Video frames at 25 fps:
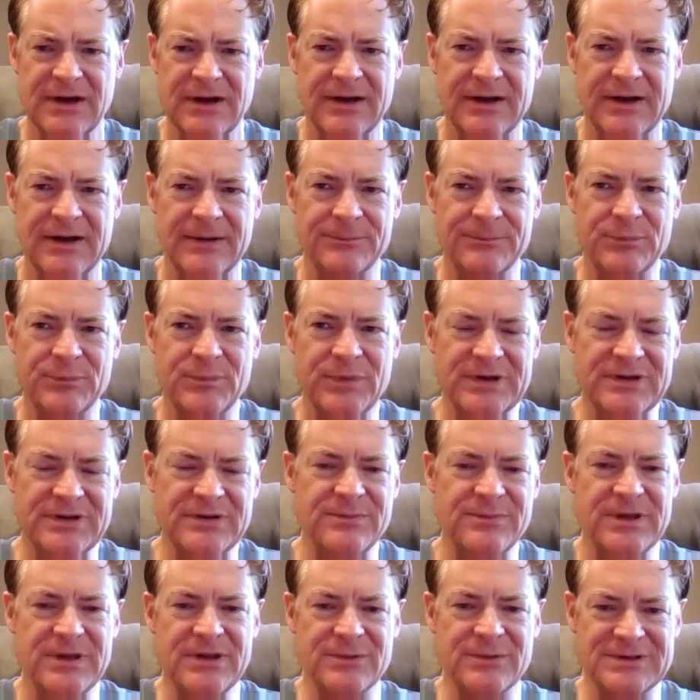um, but to
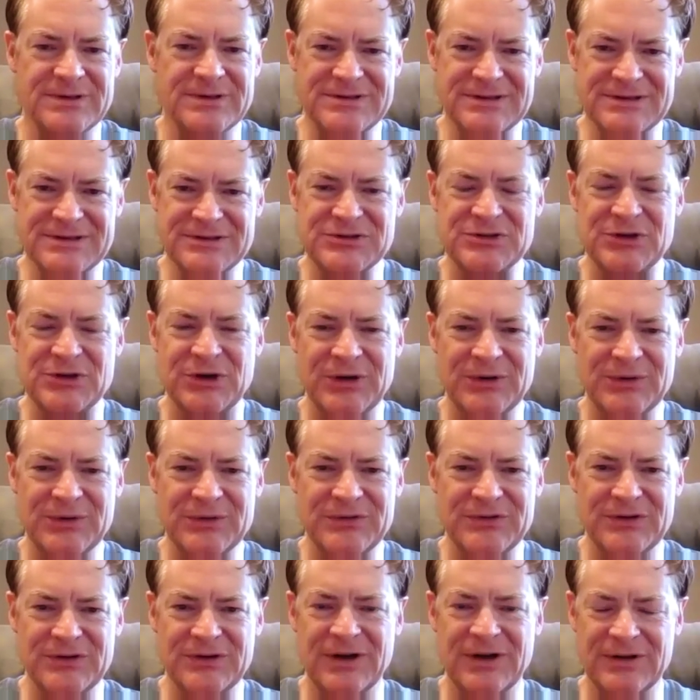be the ones that
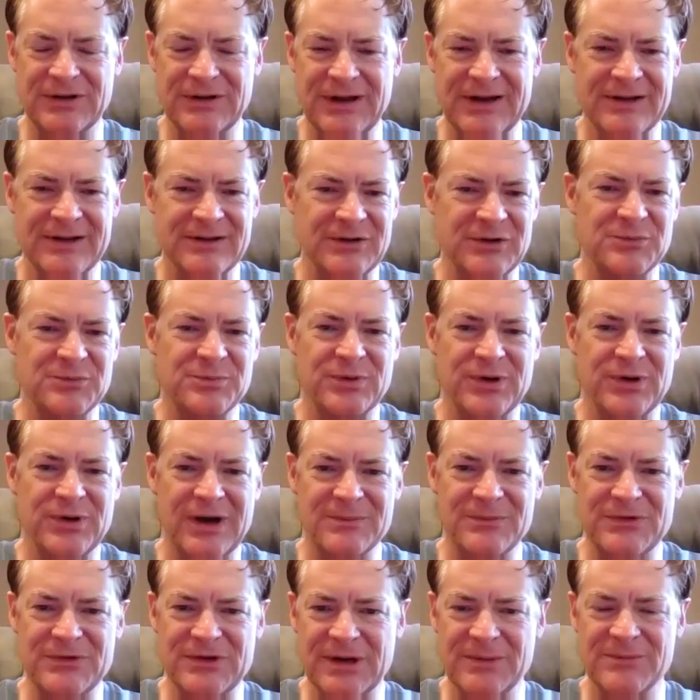solves a lot of those
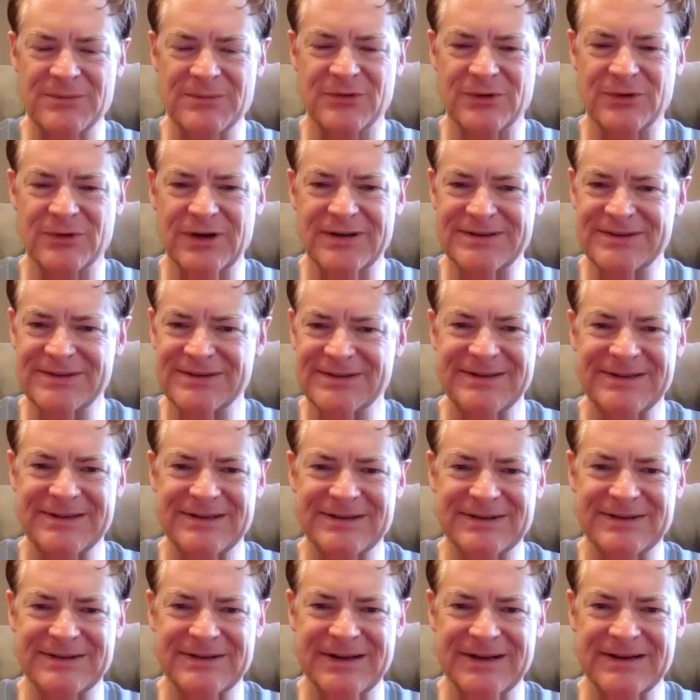problems up front, you
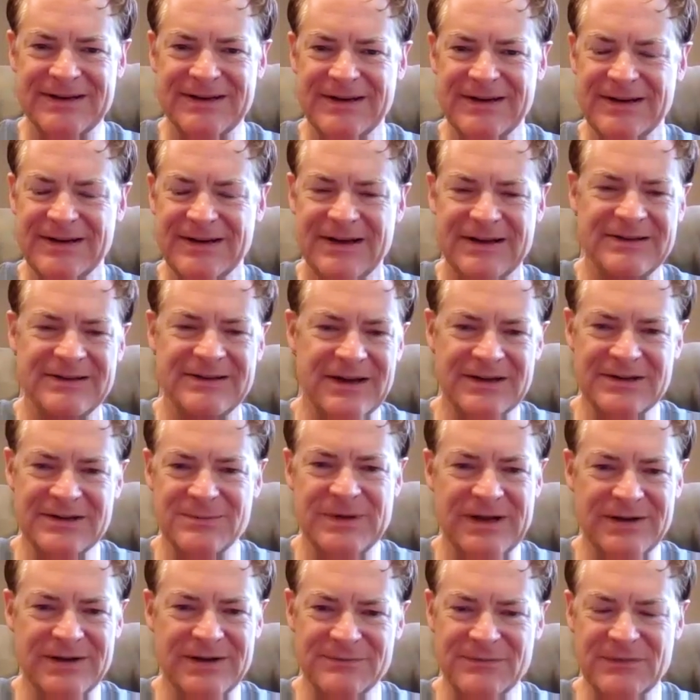know, and I, I talked
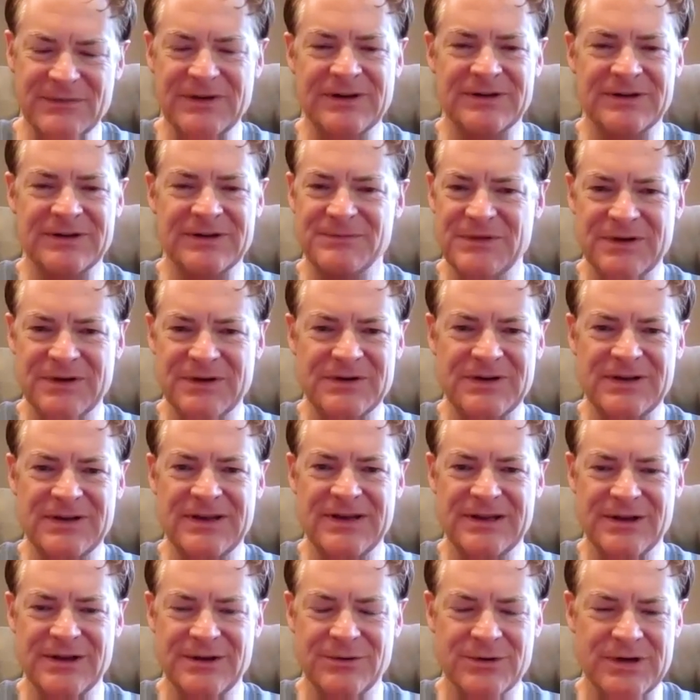about, you know, you know,
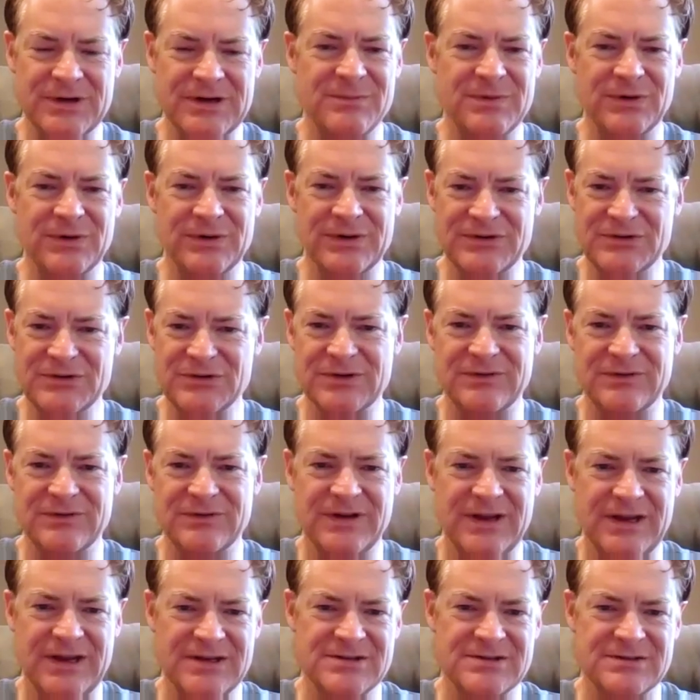getting green building
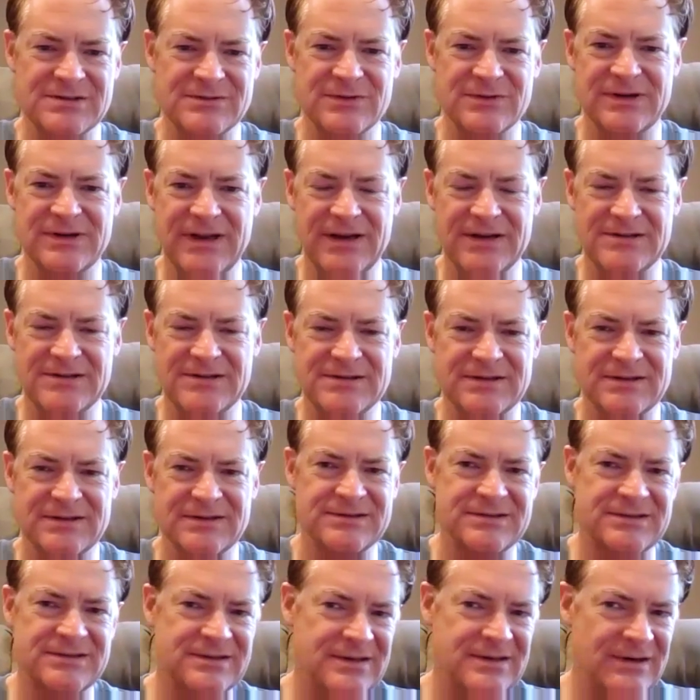certifications for data
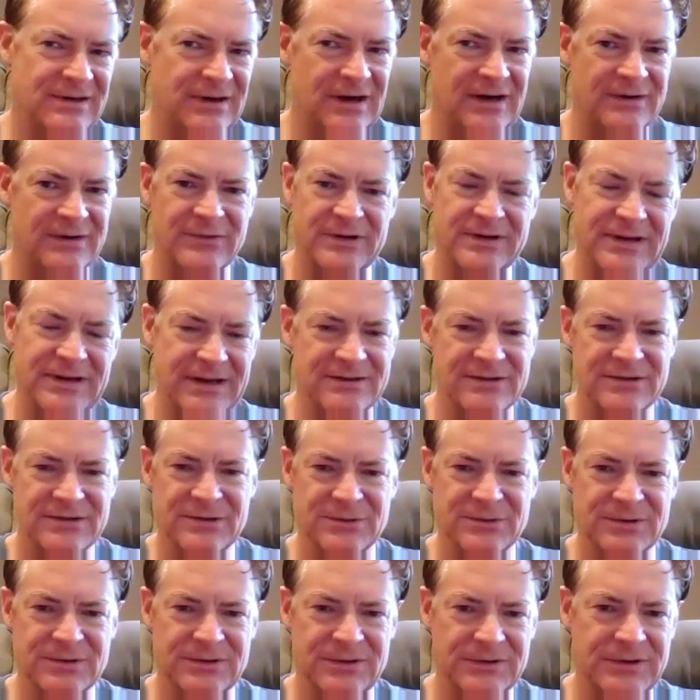centers and then offering that to the
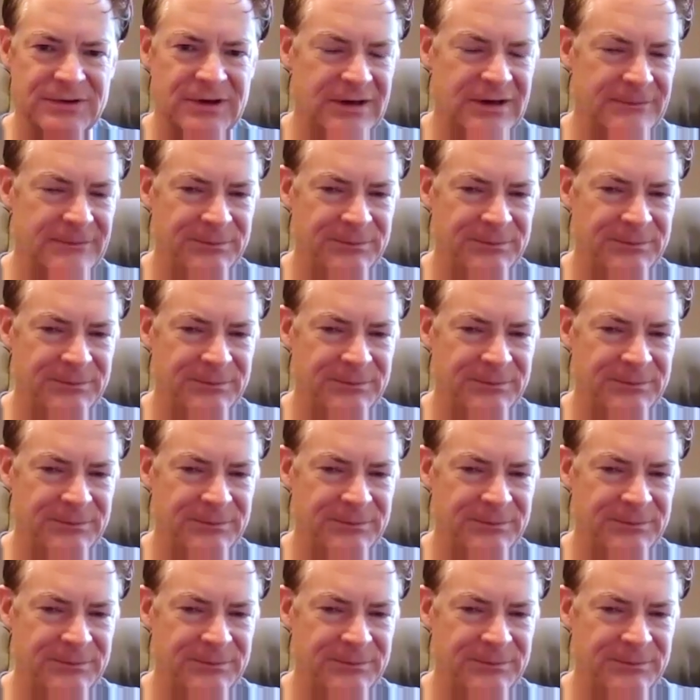world.